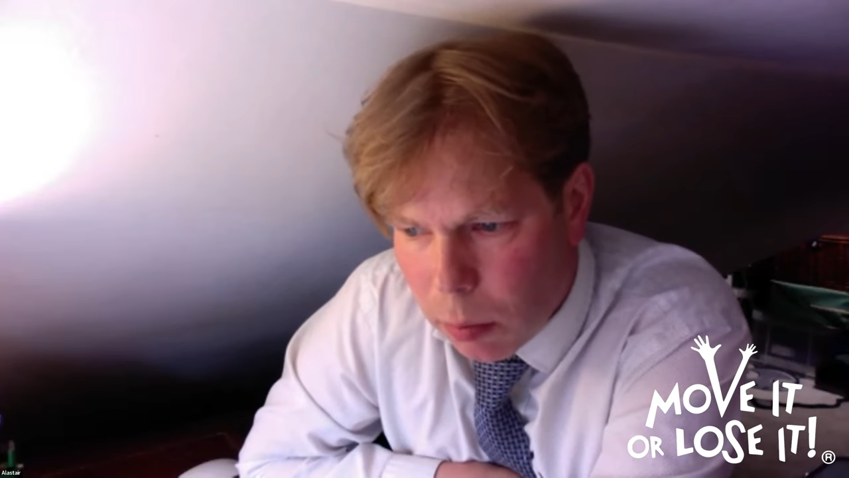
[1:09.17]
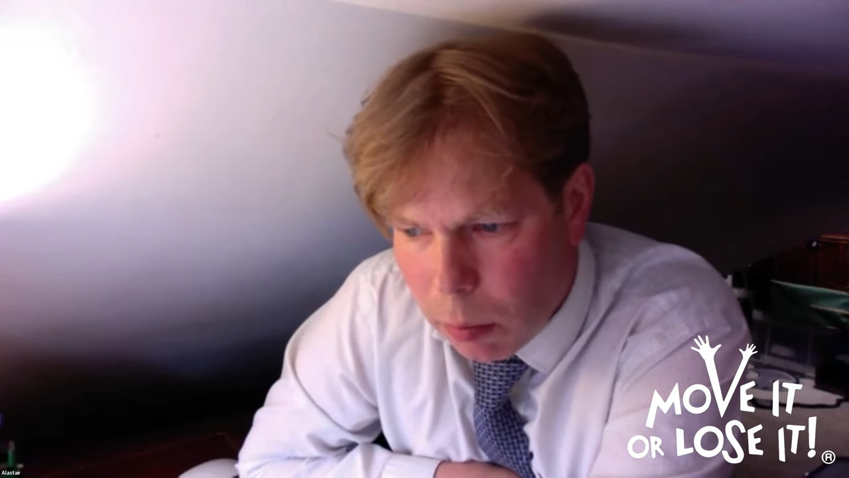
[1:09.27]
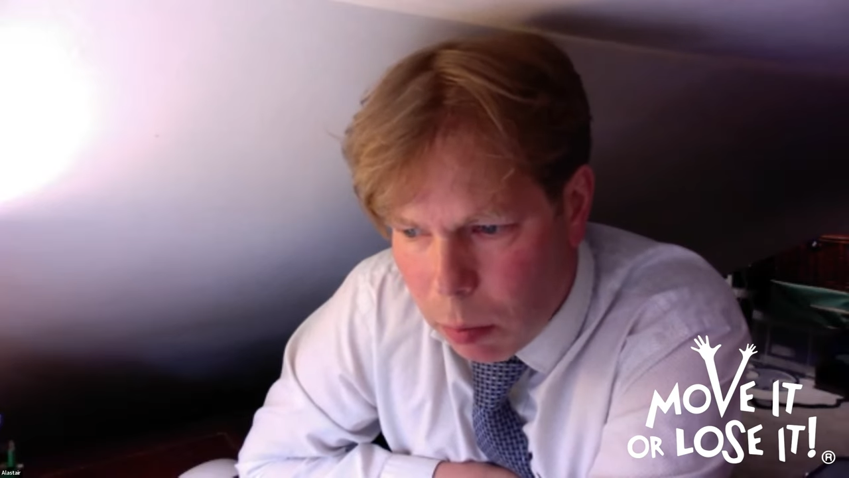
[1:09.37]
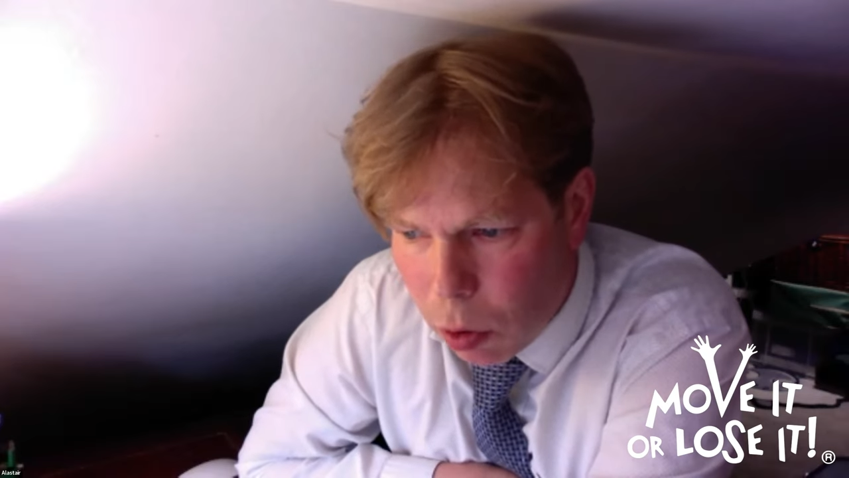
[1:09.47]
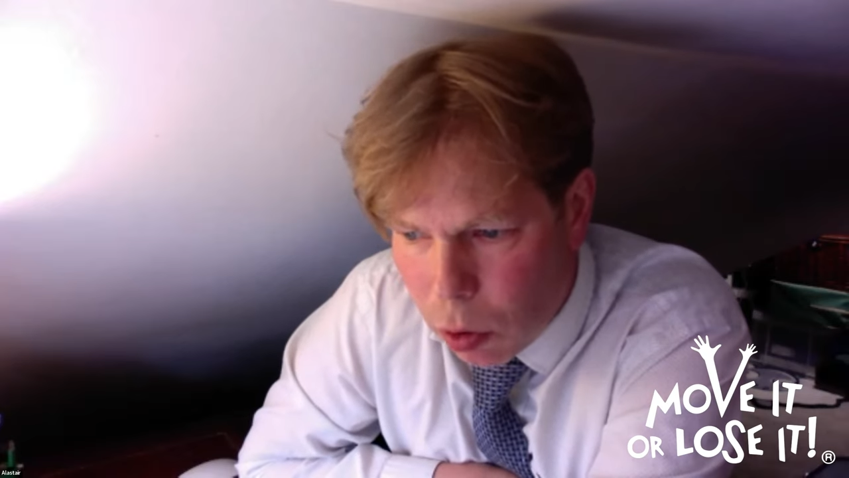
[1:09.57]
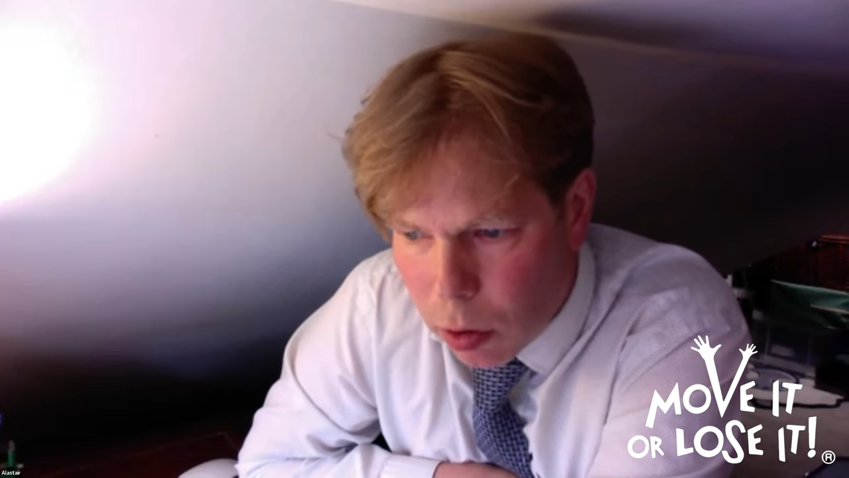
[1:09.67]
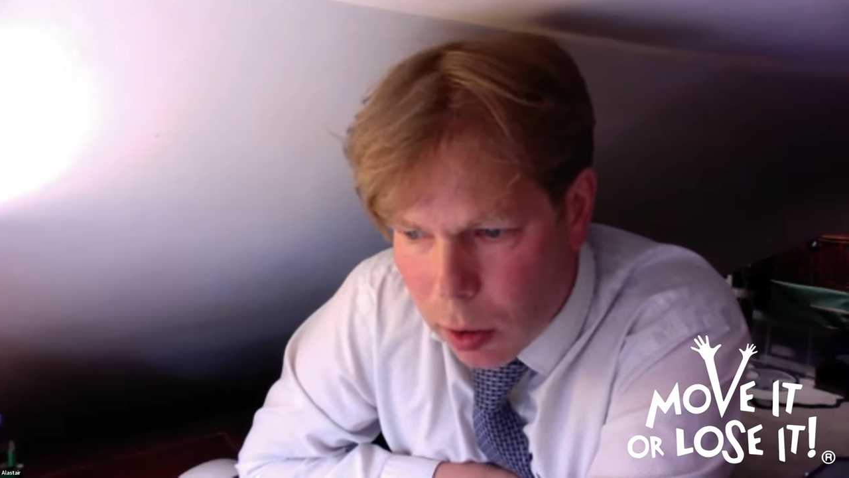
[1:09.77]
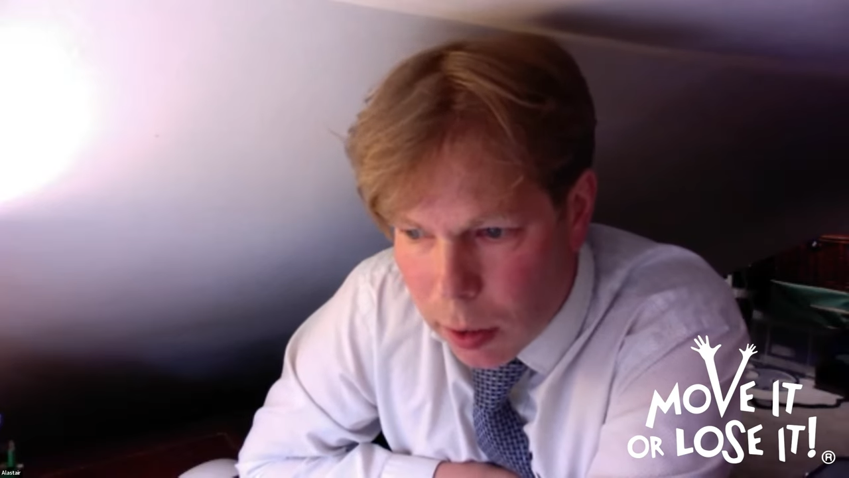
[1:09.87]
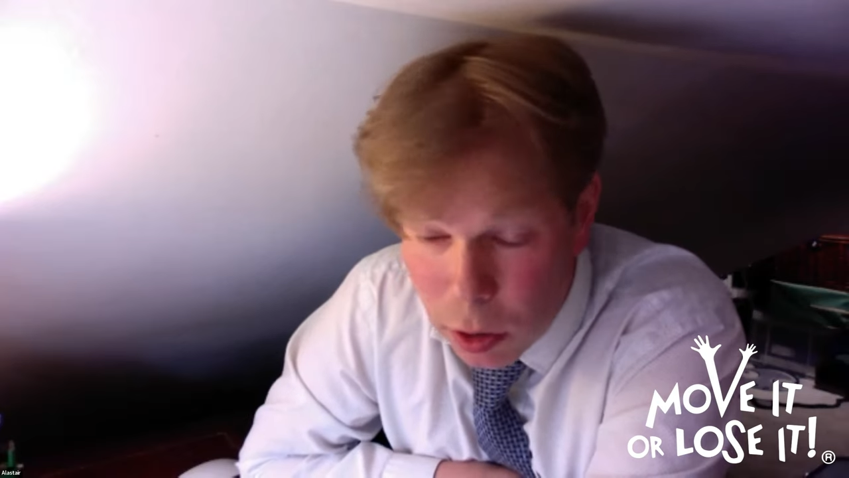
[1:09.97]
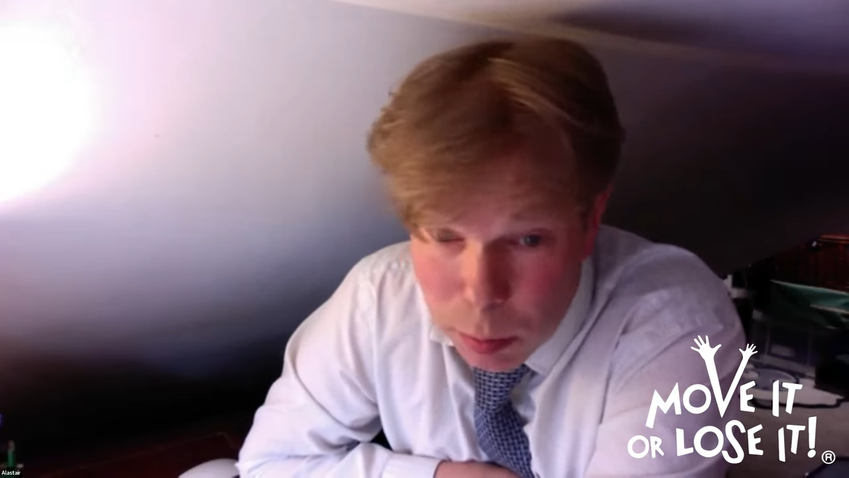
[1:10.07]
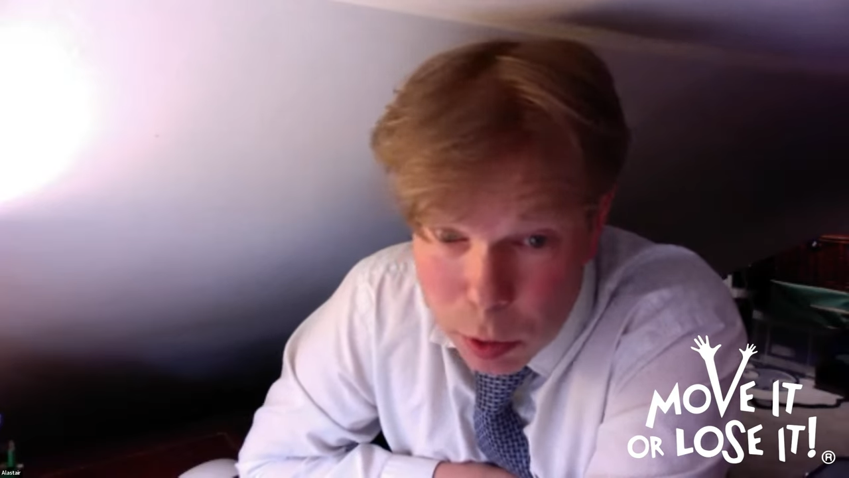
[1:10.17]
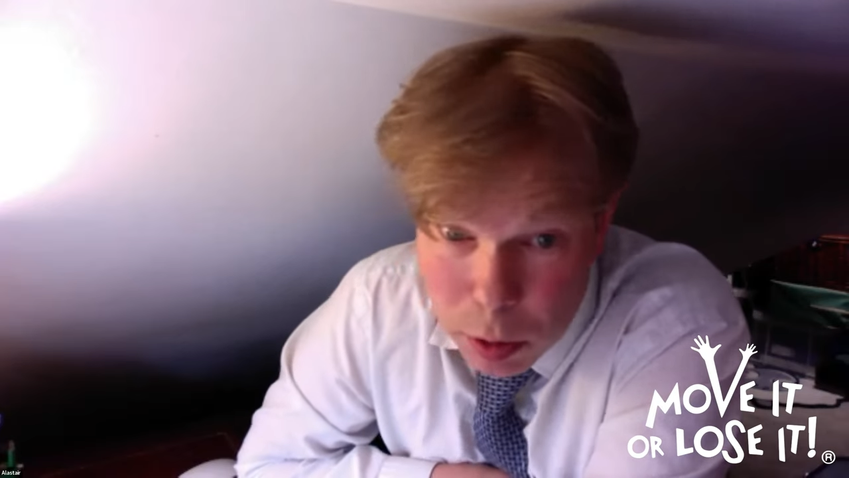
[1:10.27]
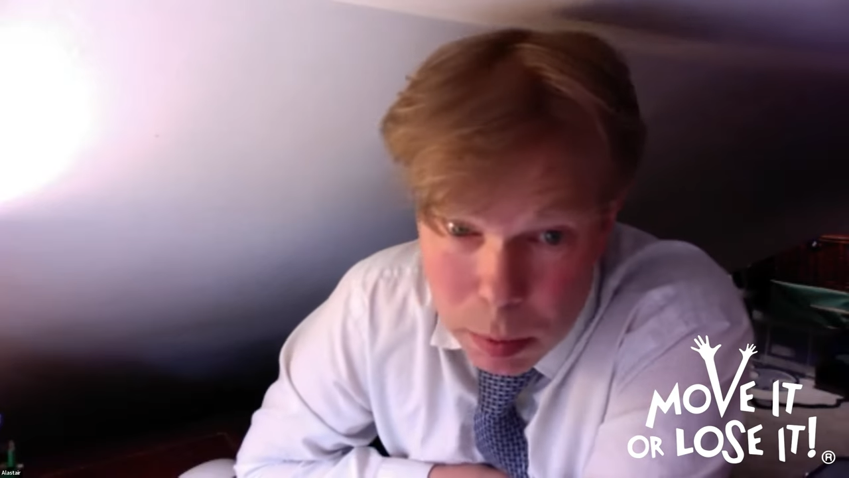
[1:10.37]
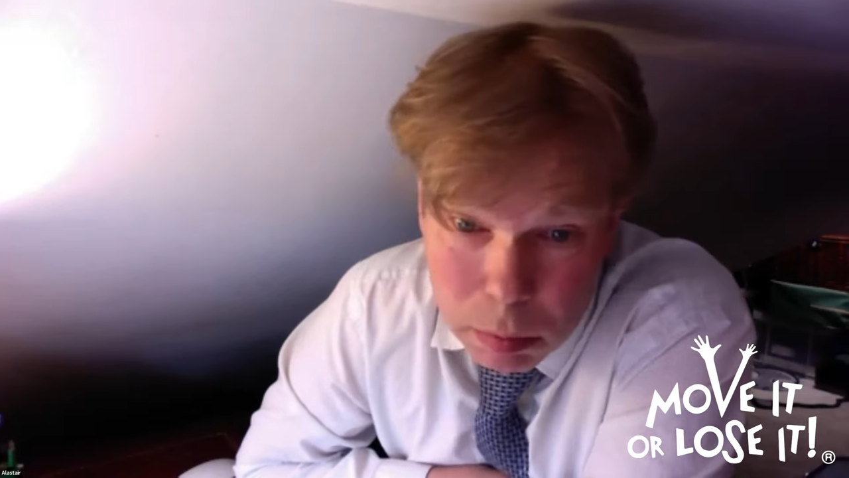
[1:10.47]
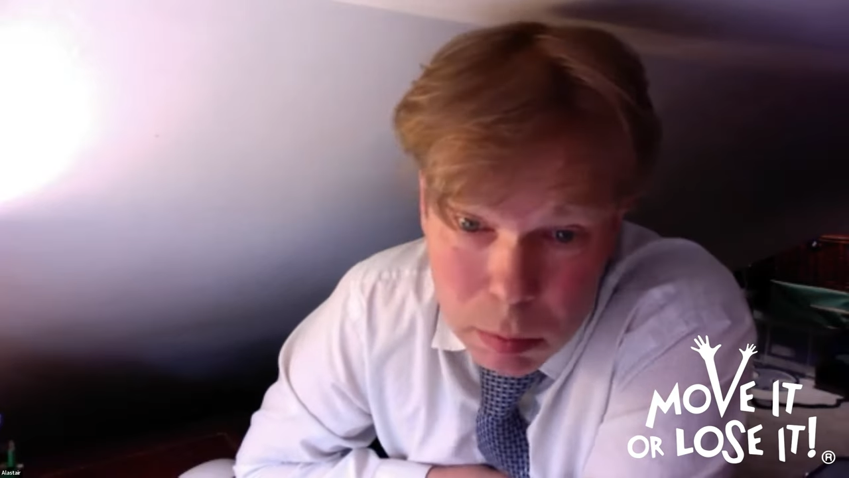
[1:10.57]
more and do more